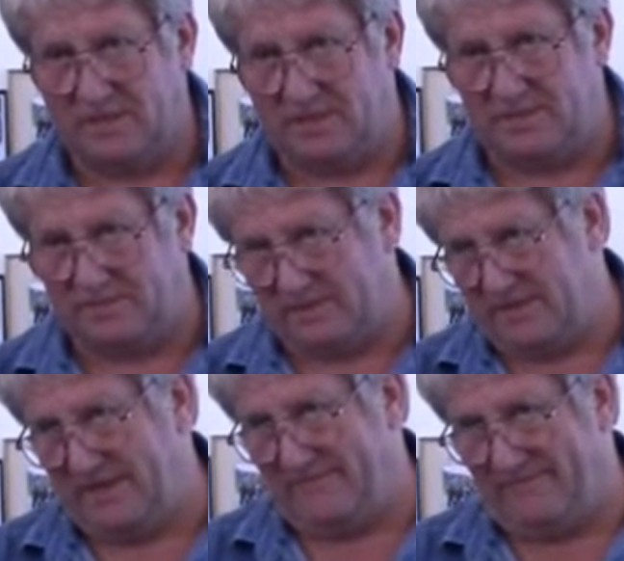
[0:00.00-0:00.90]
And sometimes
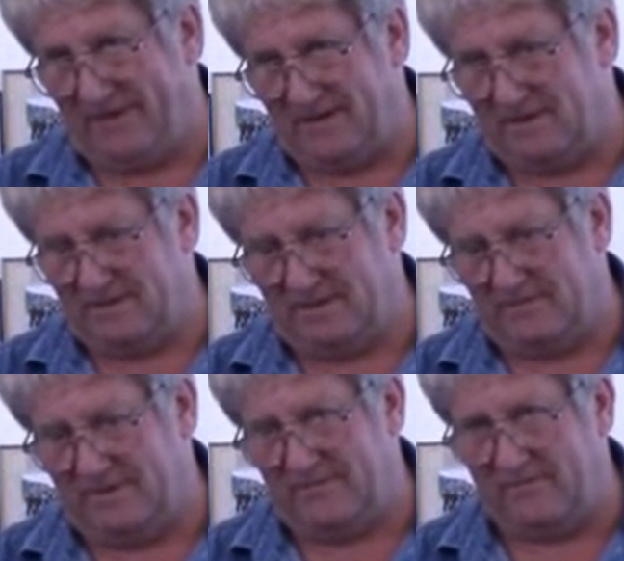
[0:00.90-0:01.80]
you'll even find a little
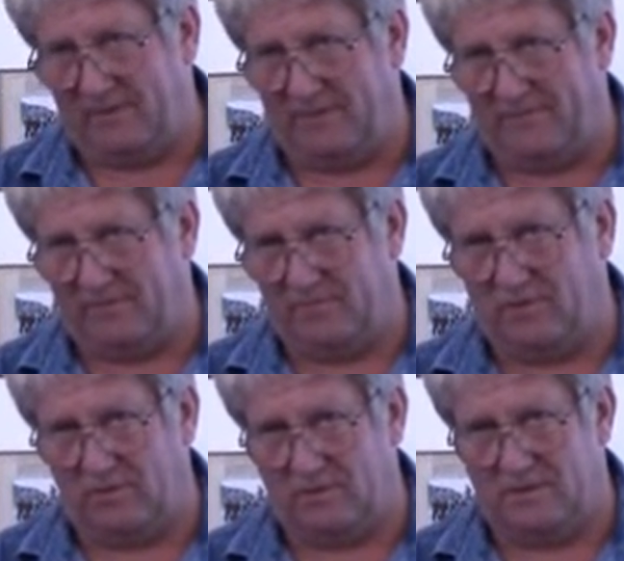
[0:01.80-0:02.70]
bit of rubber from the
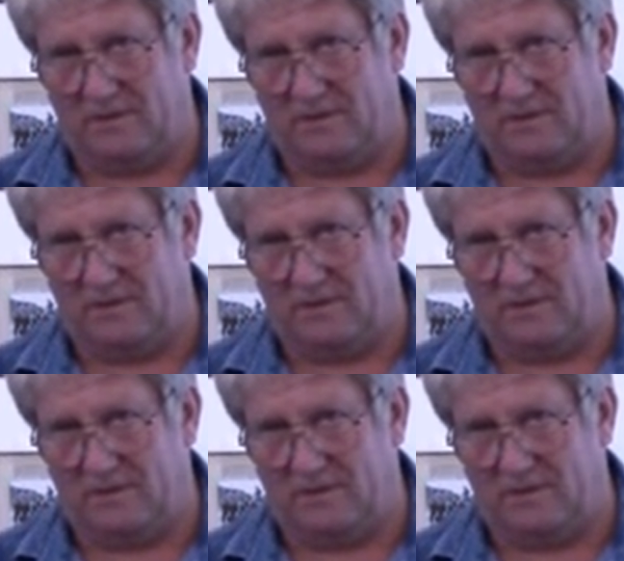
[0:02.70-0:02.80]
mold